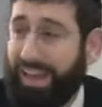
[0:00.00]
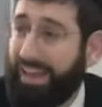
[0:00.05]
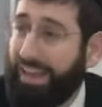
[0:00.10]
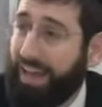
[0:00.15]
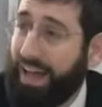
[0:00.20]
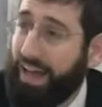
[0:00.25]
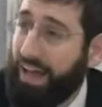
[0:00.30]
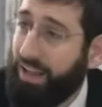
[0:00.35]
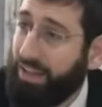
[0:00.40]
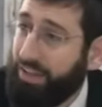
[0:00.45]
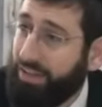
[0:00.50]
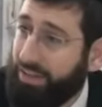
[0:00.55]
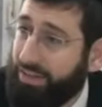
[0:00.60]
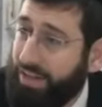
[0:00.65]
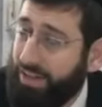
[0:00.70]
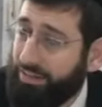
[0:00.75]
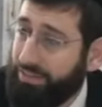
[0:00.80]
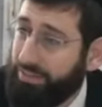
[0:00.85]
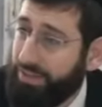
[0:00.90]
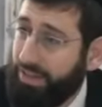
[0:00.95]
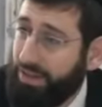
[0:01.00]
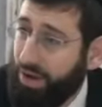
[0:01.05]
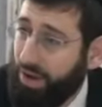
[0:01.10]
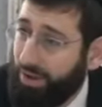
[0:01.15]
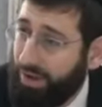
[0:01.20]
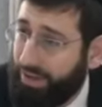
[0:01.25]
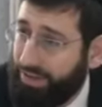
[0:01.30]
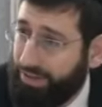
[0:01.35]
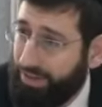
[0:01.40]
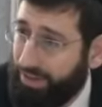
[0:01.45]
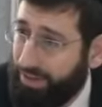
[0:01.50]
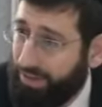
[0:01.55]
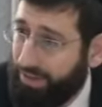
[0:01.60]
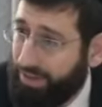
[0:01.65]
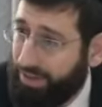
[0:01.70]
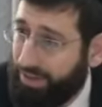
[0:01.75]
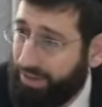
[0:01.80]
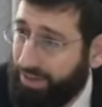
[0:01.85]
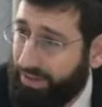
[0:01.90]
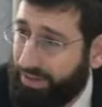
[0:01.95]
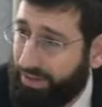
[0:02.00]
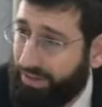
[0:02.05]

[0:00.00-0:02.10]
Heichal, you have to be Kohen to go there.